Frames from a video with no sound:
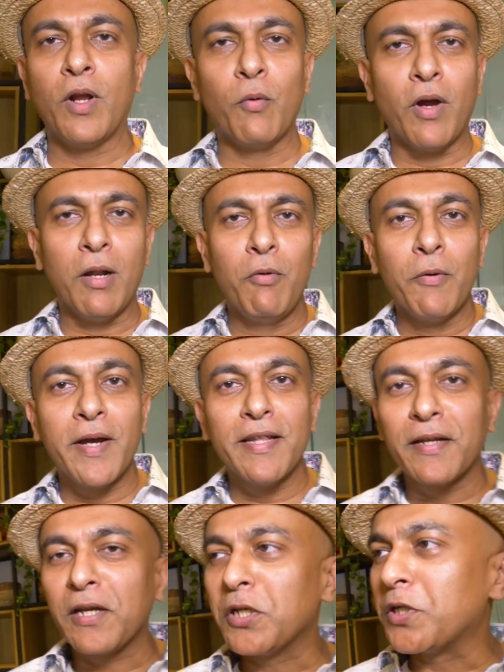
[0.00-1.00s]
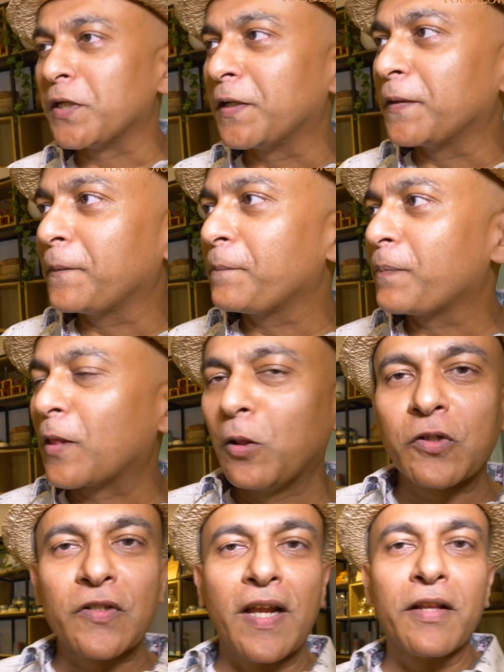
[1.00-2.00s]
Well, while we were in the kitchen,
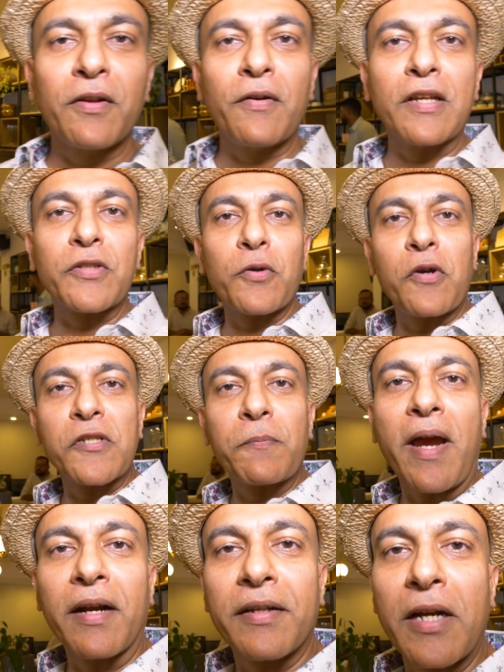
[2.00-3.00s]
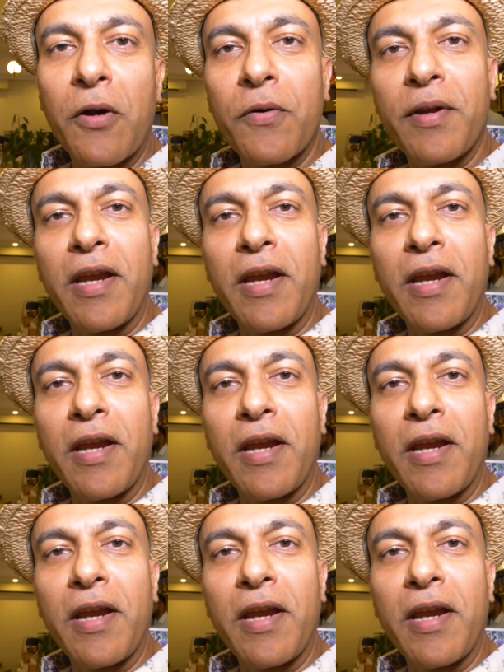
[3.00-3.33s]
looks like the restaurant is packed out.